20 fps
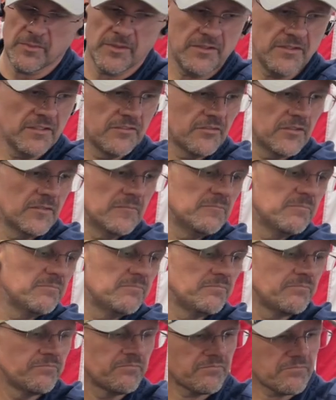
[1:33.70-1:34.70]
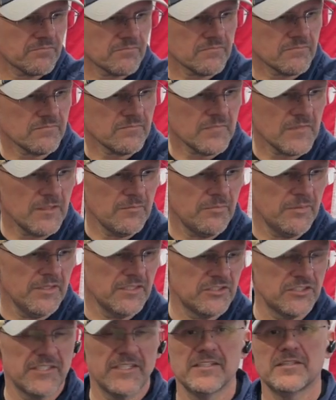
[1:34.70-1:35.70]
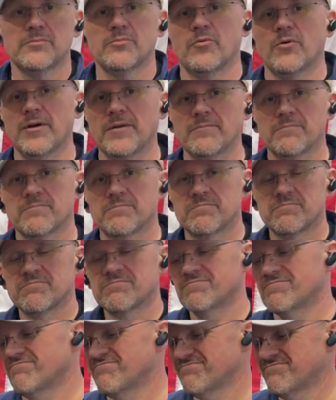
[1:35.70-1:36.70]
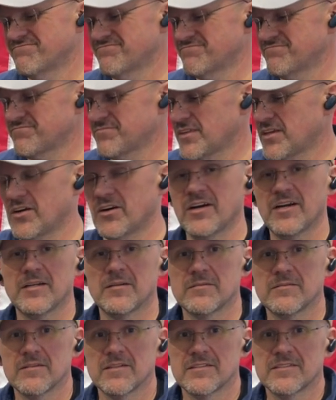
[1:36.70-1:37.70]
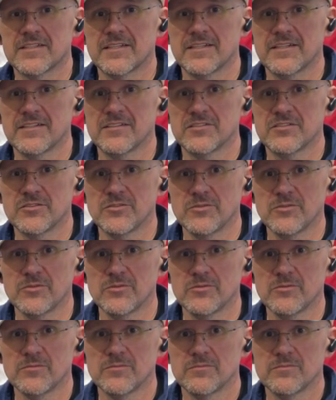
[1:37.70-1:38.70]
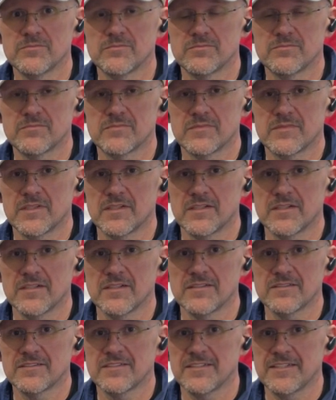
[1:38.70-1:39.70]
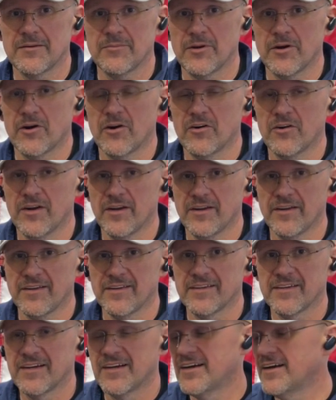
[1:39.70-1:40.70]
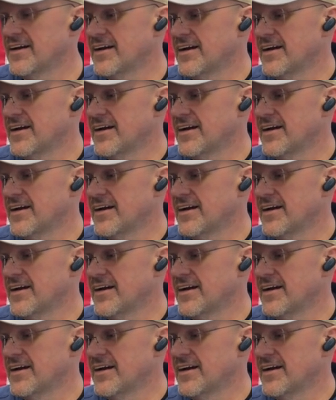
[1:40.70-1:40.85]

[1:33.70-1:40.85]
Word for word: a little bit different, but you get the point. All right, let's get into the TWRA